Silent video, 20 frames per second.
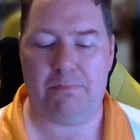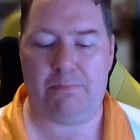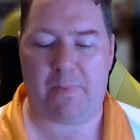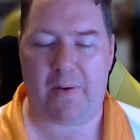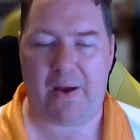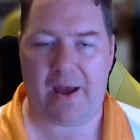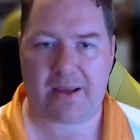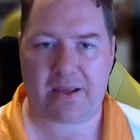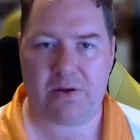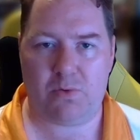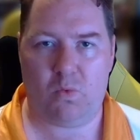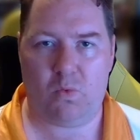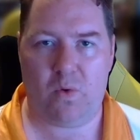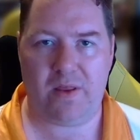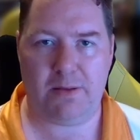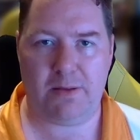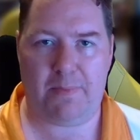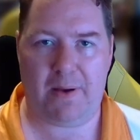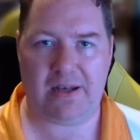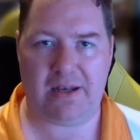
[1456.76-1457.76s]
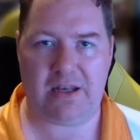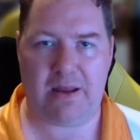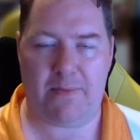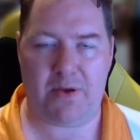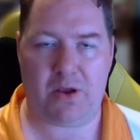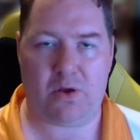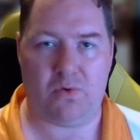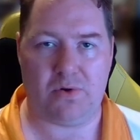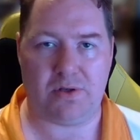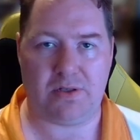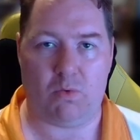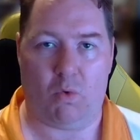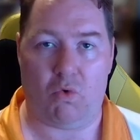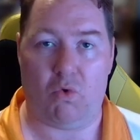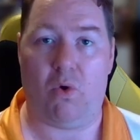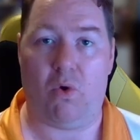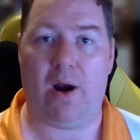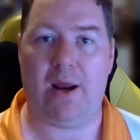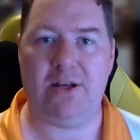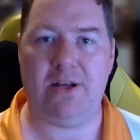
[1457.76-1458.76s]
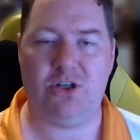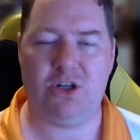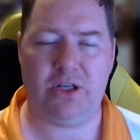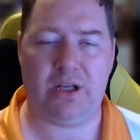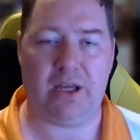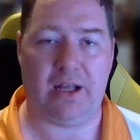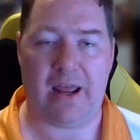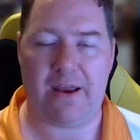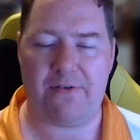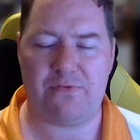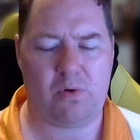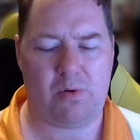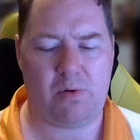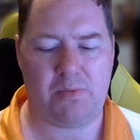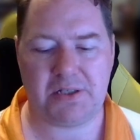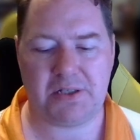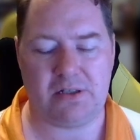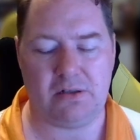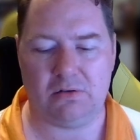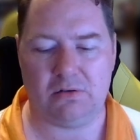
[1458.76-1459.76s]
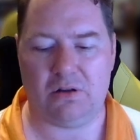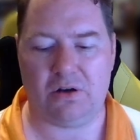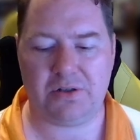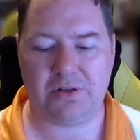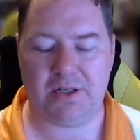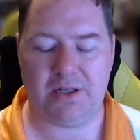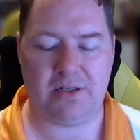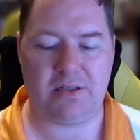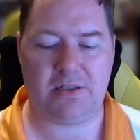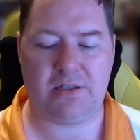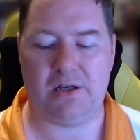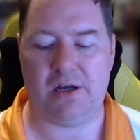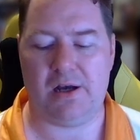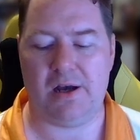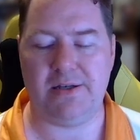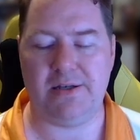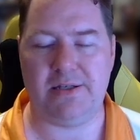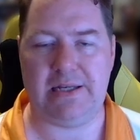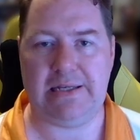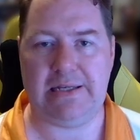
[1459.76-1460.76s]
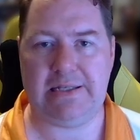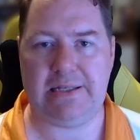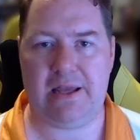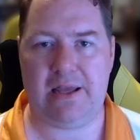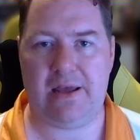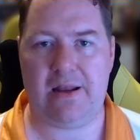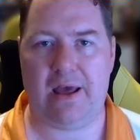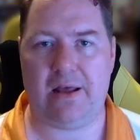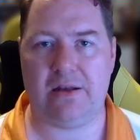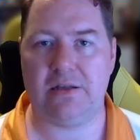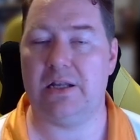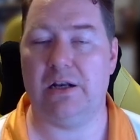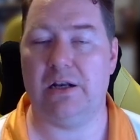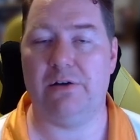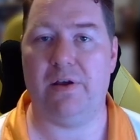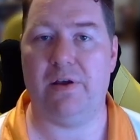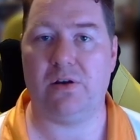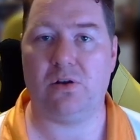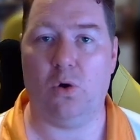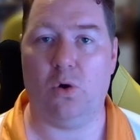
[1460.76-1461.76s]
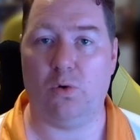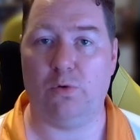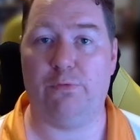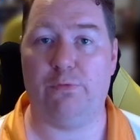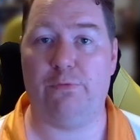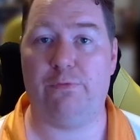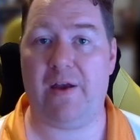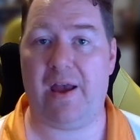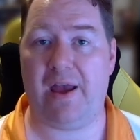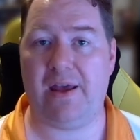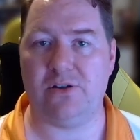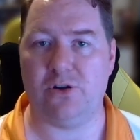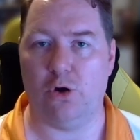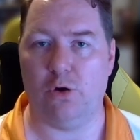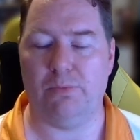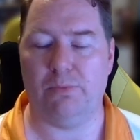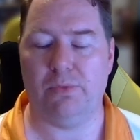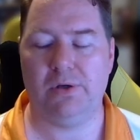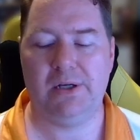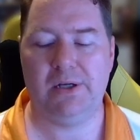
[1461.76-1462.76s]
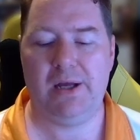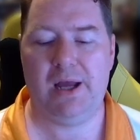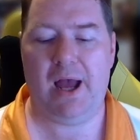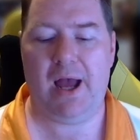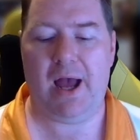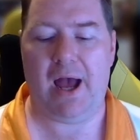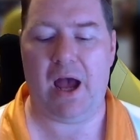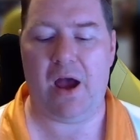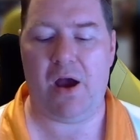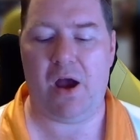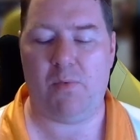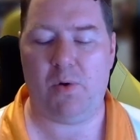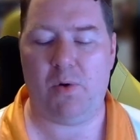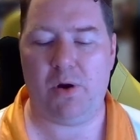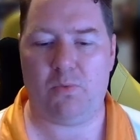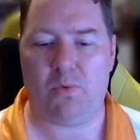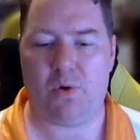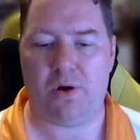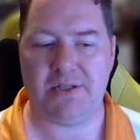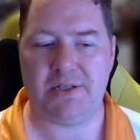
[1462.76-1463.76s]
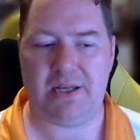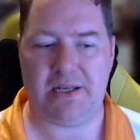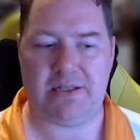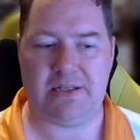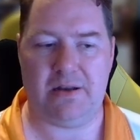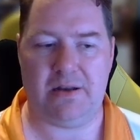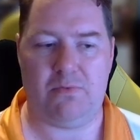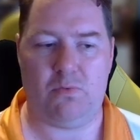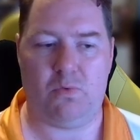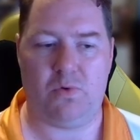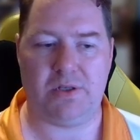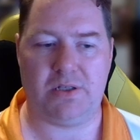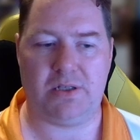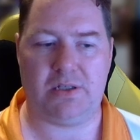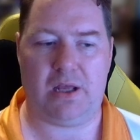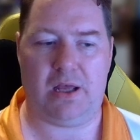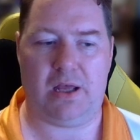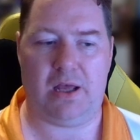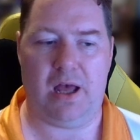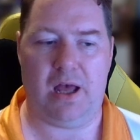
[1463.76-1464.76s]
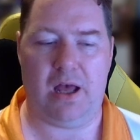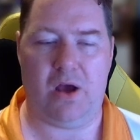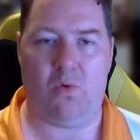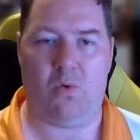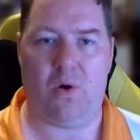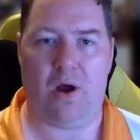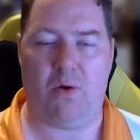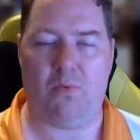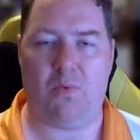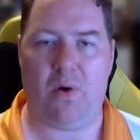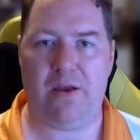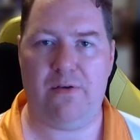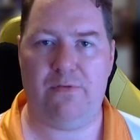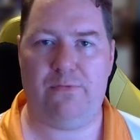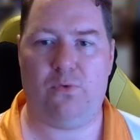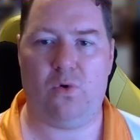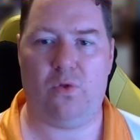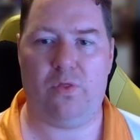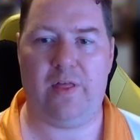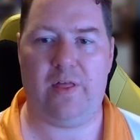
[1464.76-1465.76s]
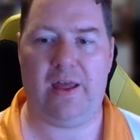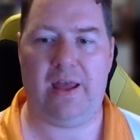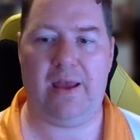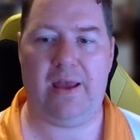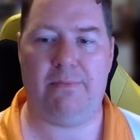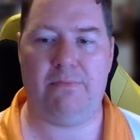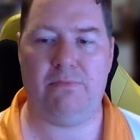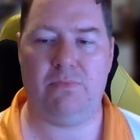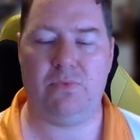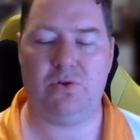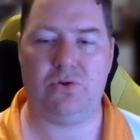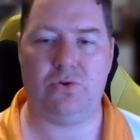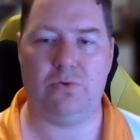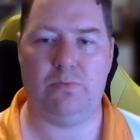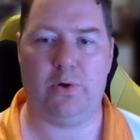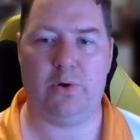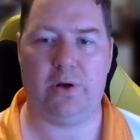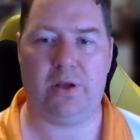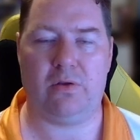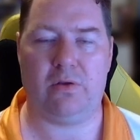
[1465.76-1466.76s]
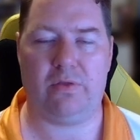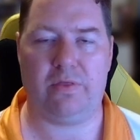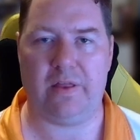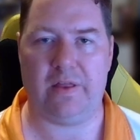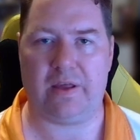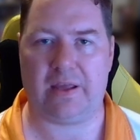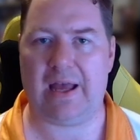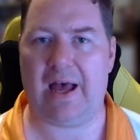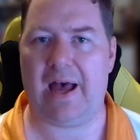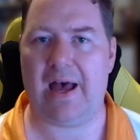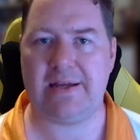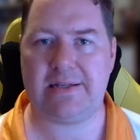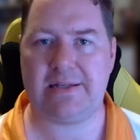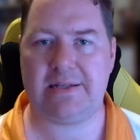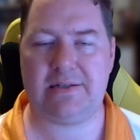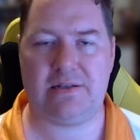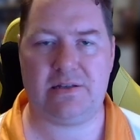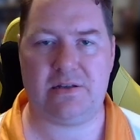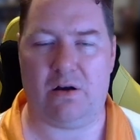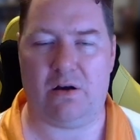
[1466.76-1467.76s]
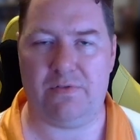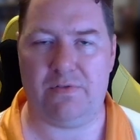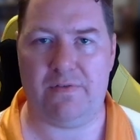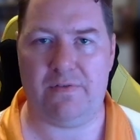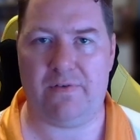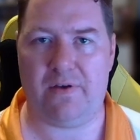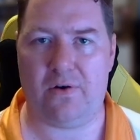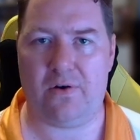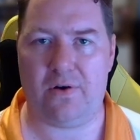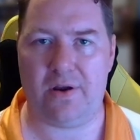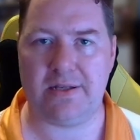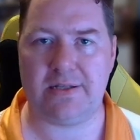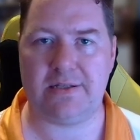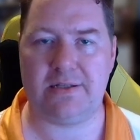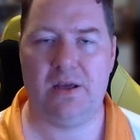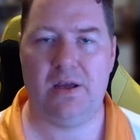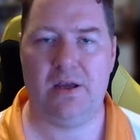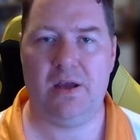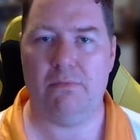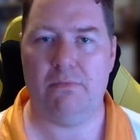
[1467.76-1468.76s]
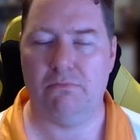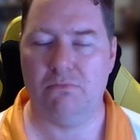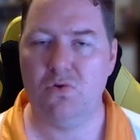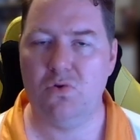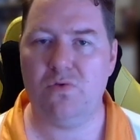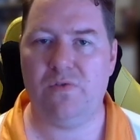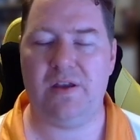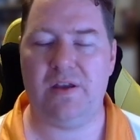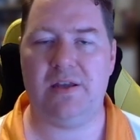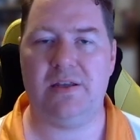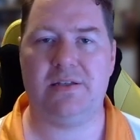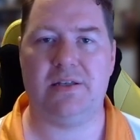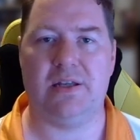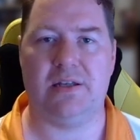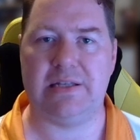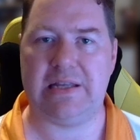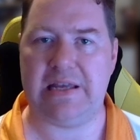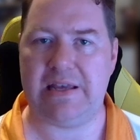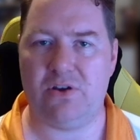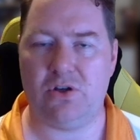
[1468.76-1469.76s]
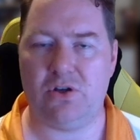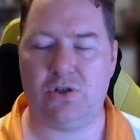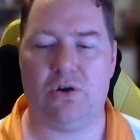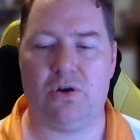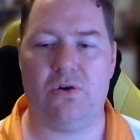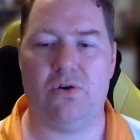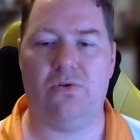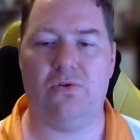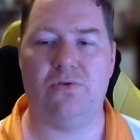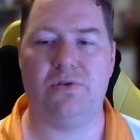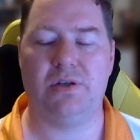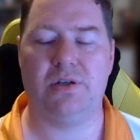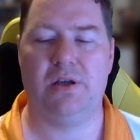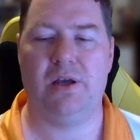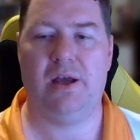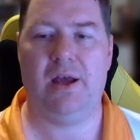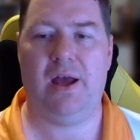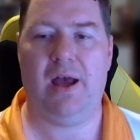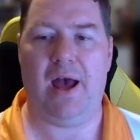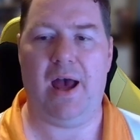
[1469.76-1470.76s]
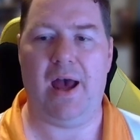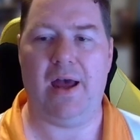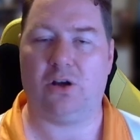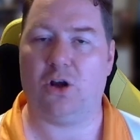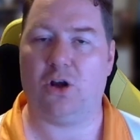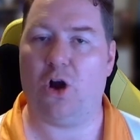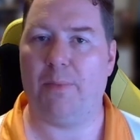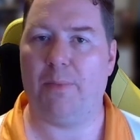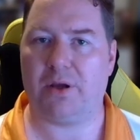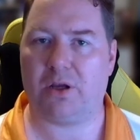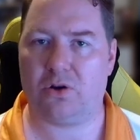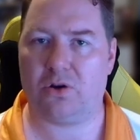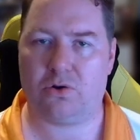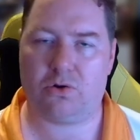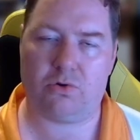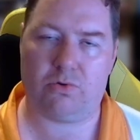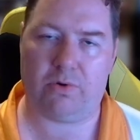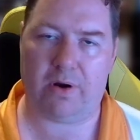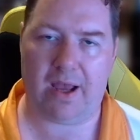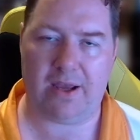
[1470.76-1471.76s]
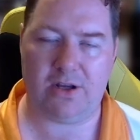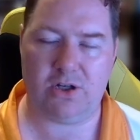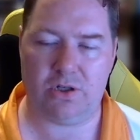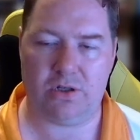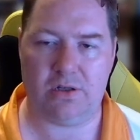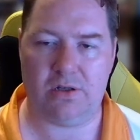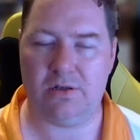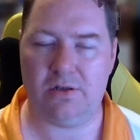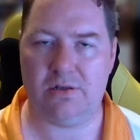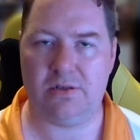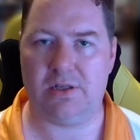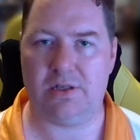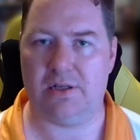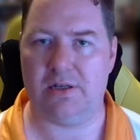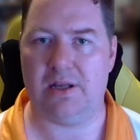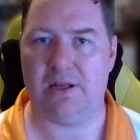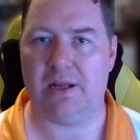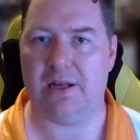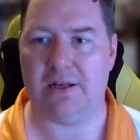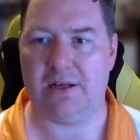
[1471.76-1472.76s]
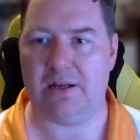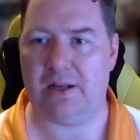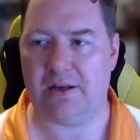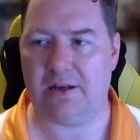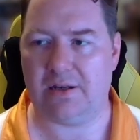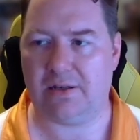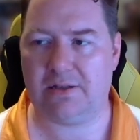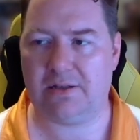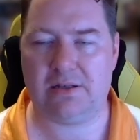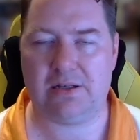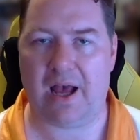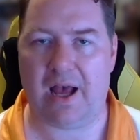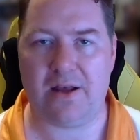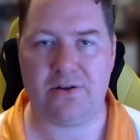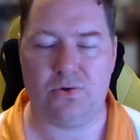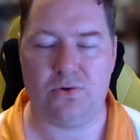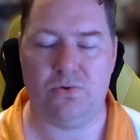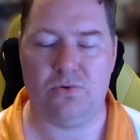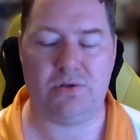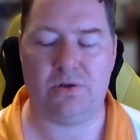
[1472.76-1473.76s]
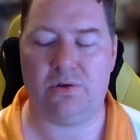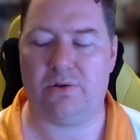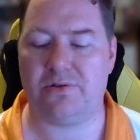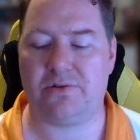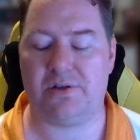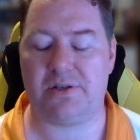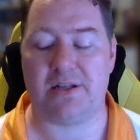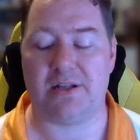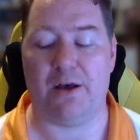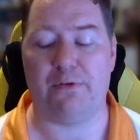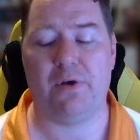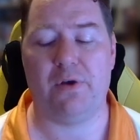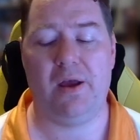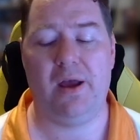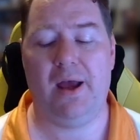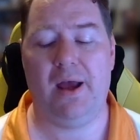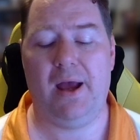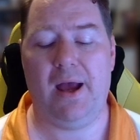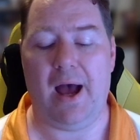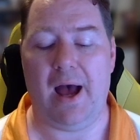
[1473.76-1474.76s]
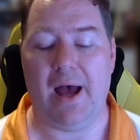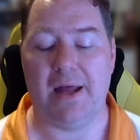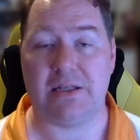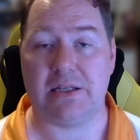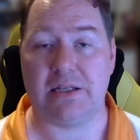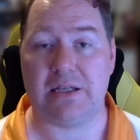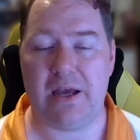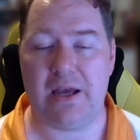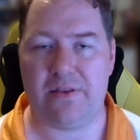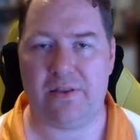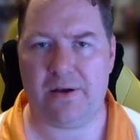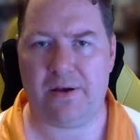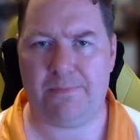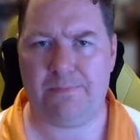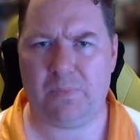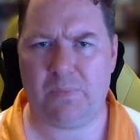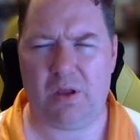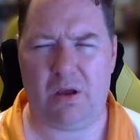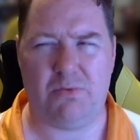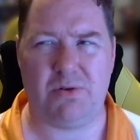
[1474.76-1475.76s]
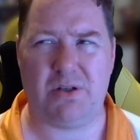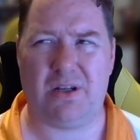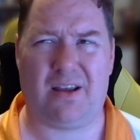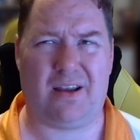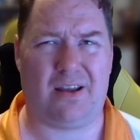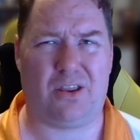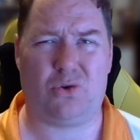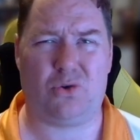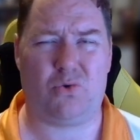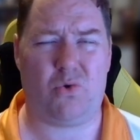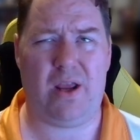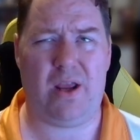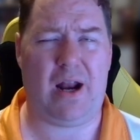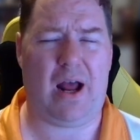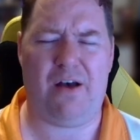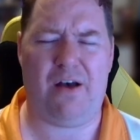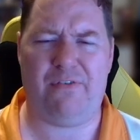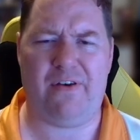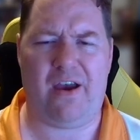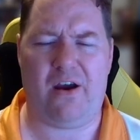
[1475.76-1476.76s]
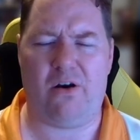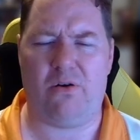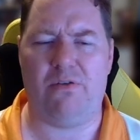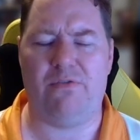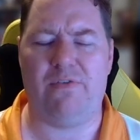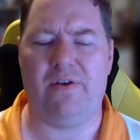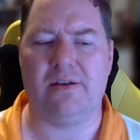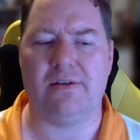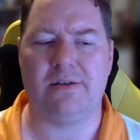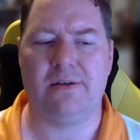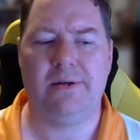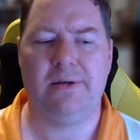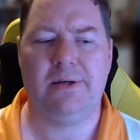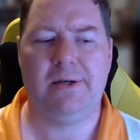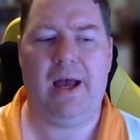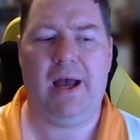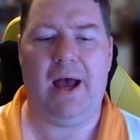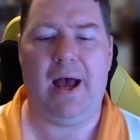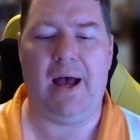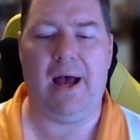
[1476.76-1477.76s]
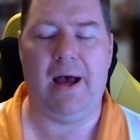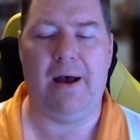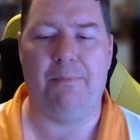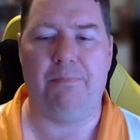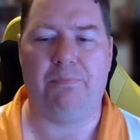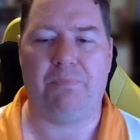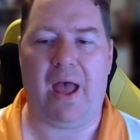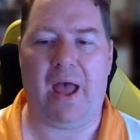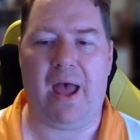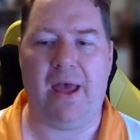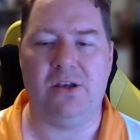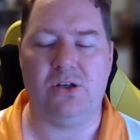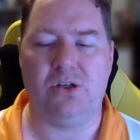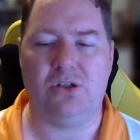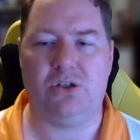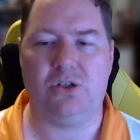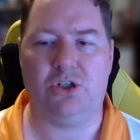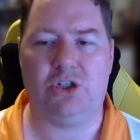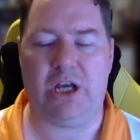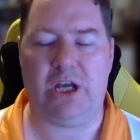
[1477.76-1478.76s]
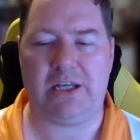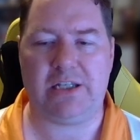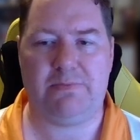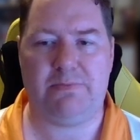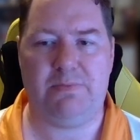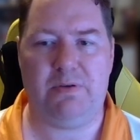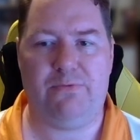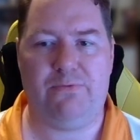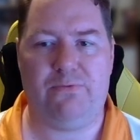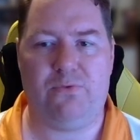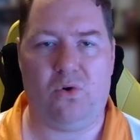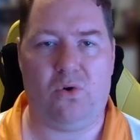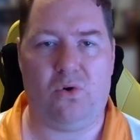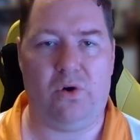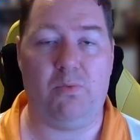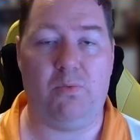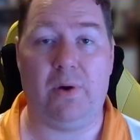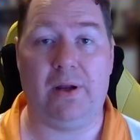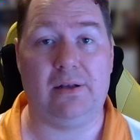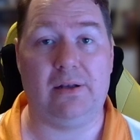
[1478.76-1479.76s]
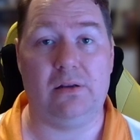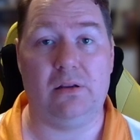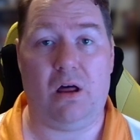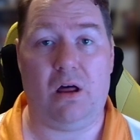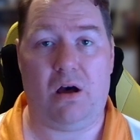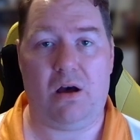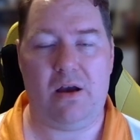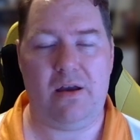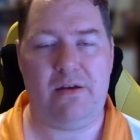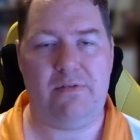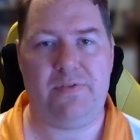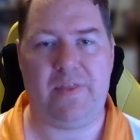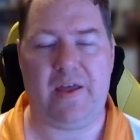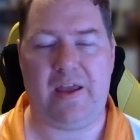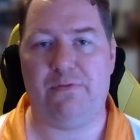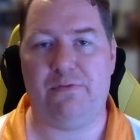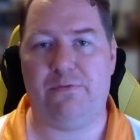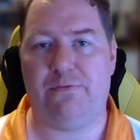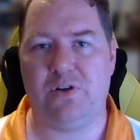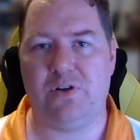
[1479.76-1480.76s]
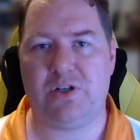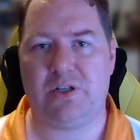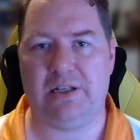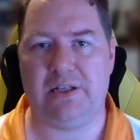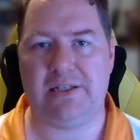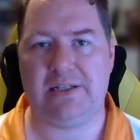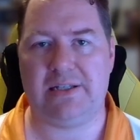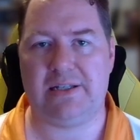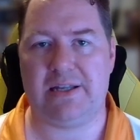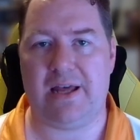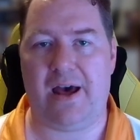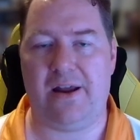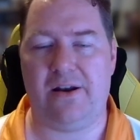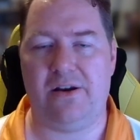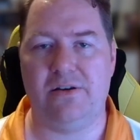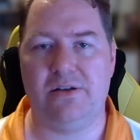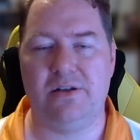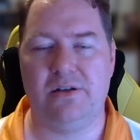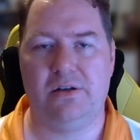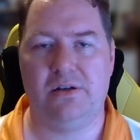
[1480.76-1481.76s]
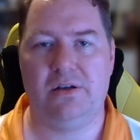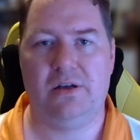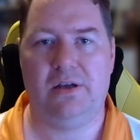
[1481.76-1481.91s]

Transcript: Back when the pandemic was raging and everyone was still locked inside, DC announced an event called Fandom. And what it was is it was a way for them to bring the casts of their various movies and TV shows and comic creations and cartoons and all that sort of stuff together. It was like a 3.5 hour event. And just before it went live, they officially started,